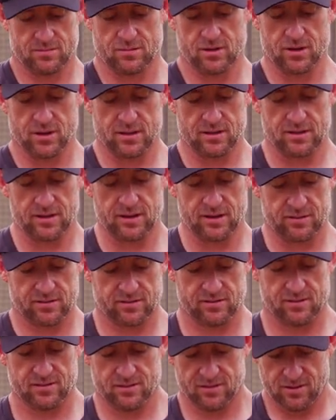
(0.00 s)
look at this.
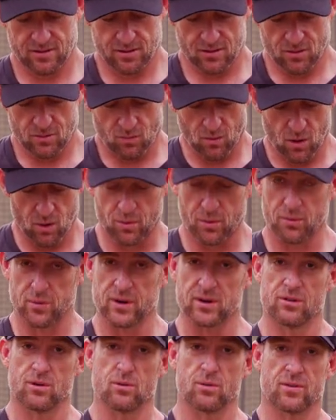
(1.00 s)
What would
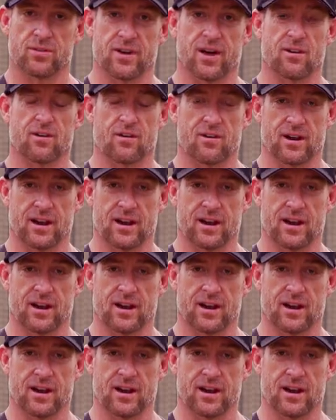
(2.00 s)
we do without our